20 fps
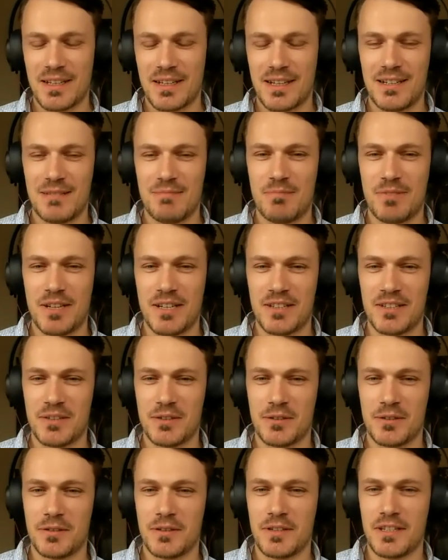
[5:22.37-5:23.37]

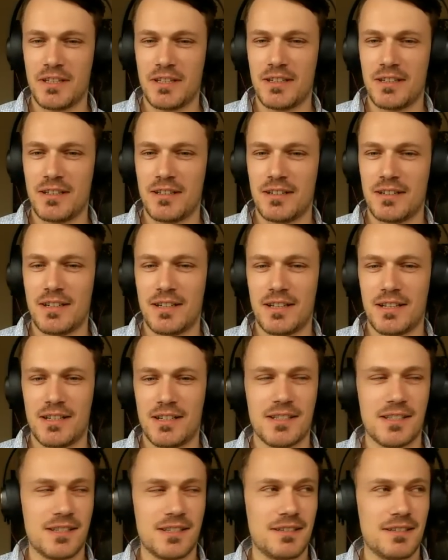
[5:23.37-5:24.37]
Alberto here
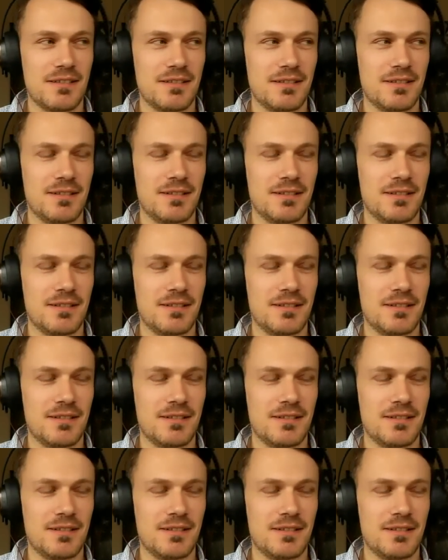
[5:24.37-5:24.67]
has